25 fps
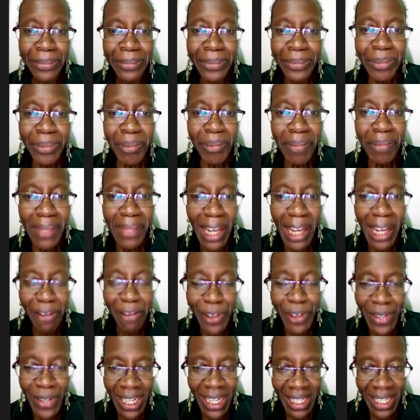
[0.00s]
a few
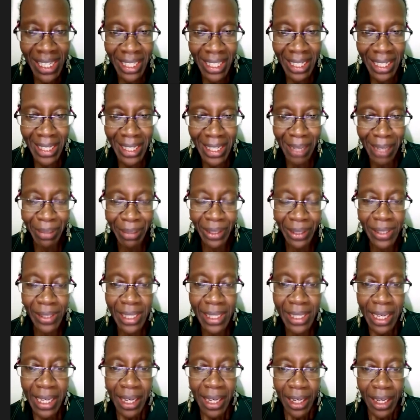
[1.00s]
days later, because
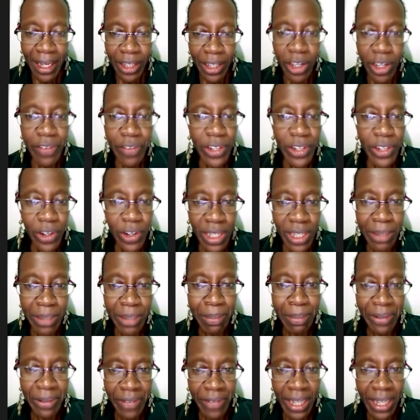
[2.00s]
if you don't
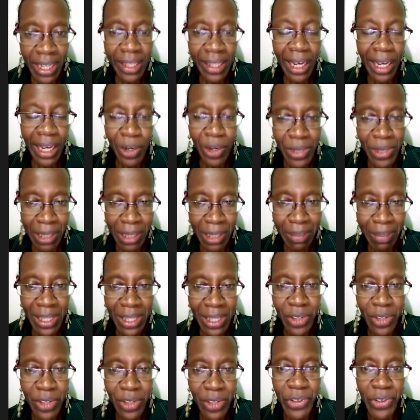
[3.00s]
befriend the
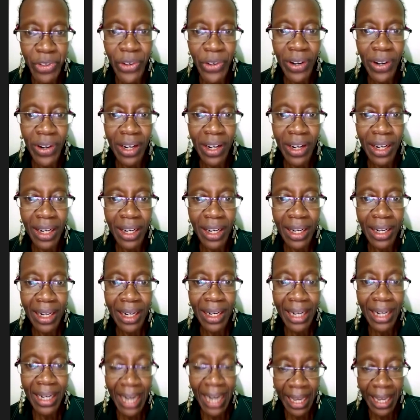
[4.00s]
housekeepers of your
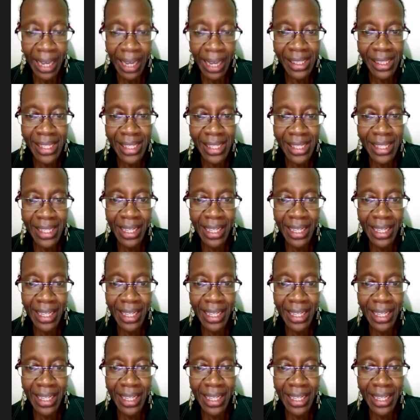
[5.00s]
clients,